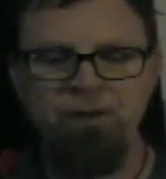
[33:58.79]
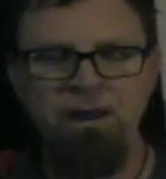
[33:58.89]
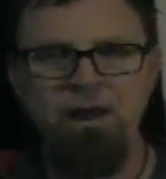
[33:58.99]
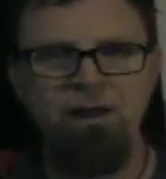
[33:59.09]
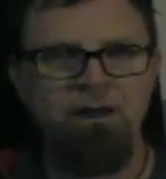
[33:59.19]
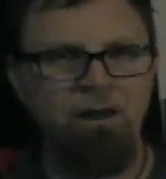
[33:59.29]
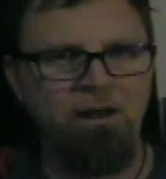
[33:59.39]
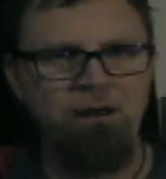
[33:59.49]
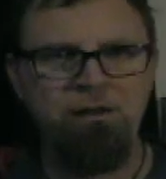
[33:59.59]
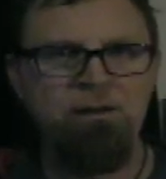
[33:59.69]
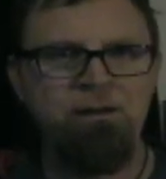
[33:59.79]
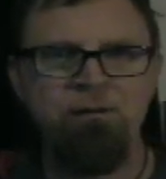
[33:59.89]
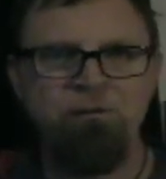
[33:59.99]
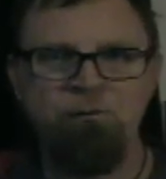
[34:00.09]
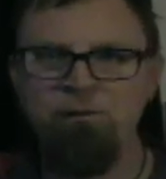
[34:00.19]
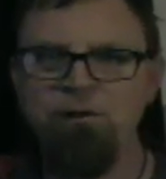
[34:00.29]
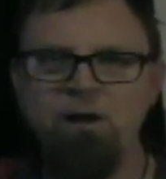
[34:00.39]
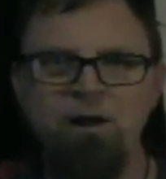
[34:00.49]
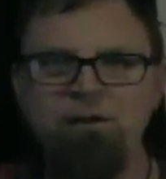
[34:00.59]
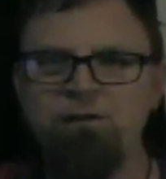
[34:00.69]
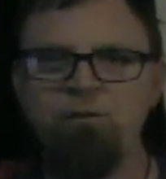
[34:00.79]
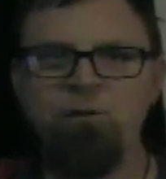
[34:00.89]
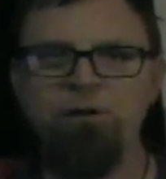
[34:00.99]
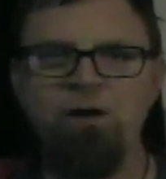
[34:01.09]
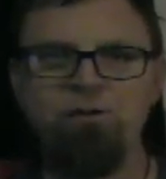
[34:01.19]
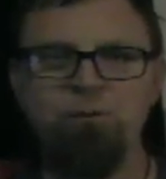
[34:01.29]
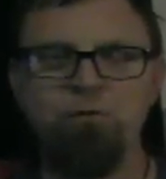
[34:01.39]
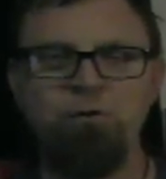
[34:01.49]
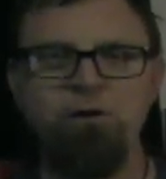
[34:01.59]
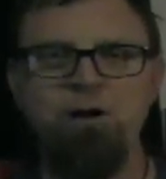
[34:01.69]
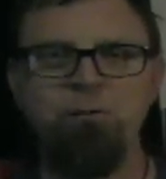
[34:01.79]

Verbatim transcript: And uh, uh, it's a really awesome story.